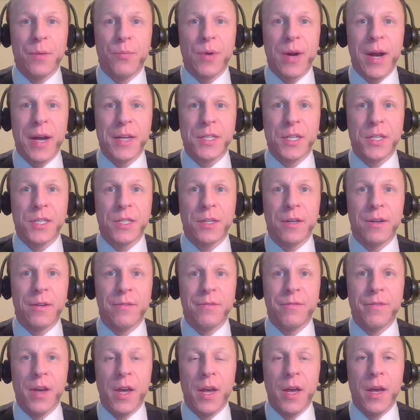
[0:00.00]
process
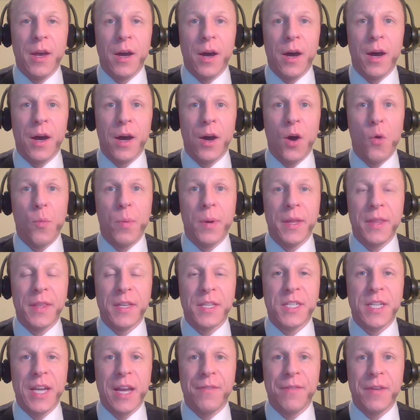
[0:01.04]
of opening the
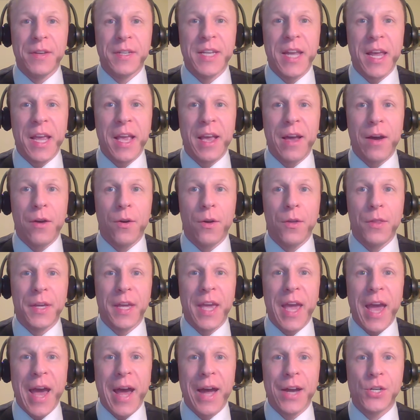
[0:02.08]
safe and taking out all the
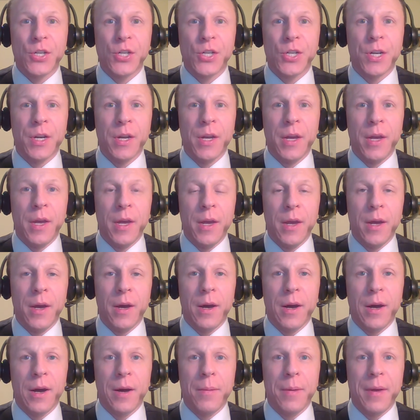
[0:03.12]
cash.
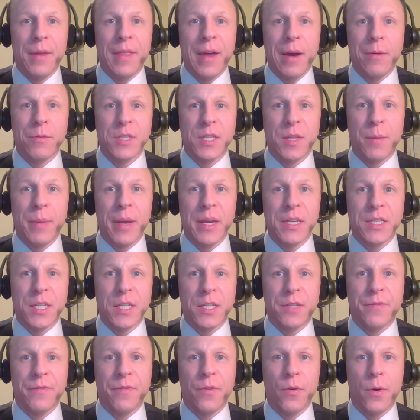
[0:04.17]
And that was the
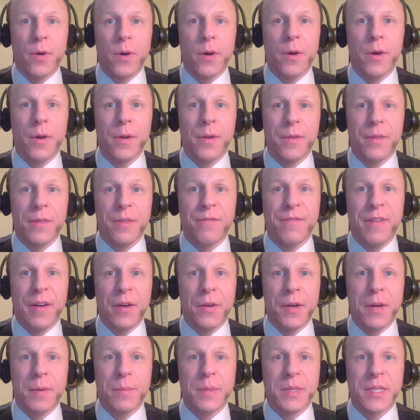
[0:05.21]
basis for the
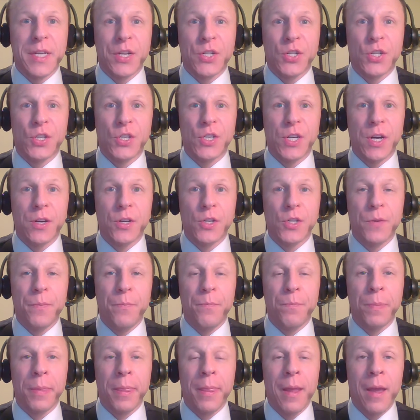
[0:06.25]
felon in possession charge.
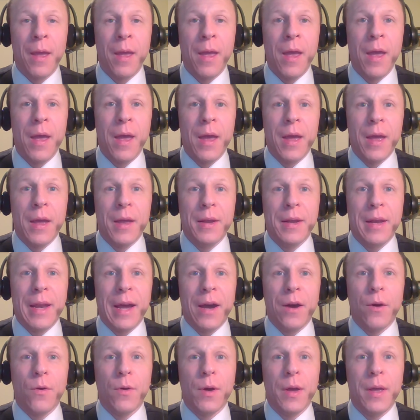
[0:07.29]

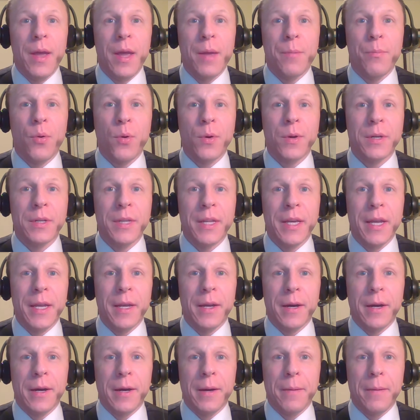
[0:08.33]
Now, importantly,